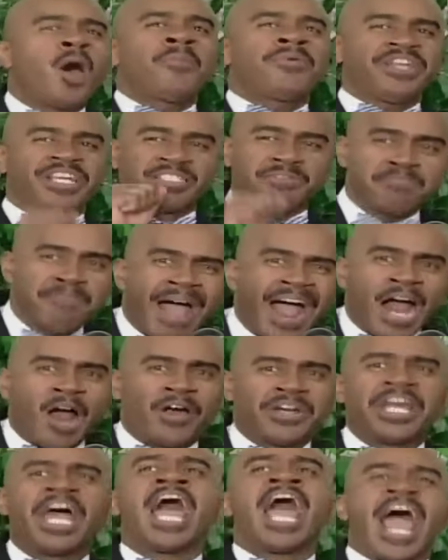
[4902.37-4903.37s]
woman is
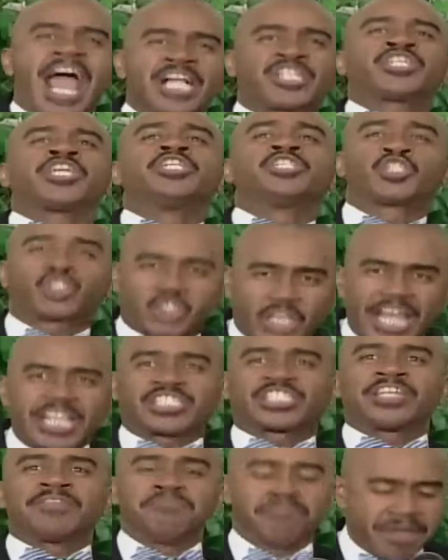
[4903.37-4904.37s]
married and she's
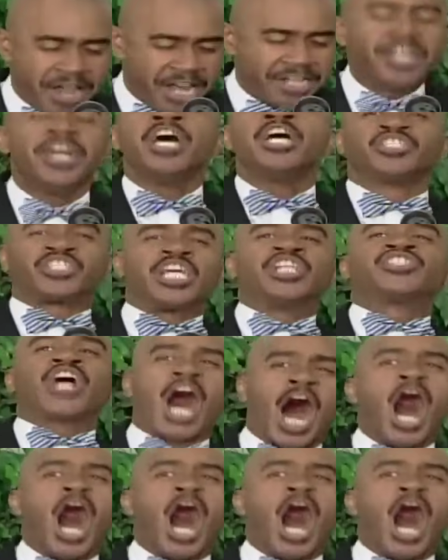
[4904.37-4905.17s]
chasing men, she's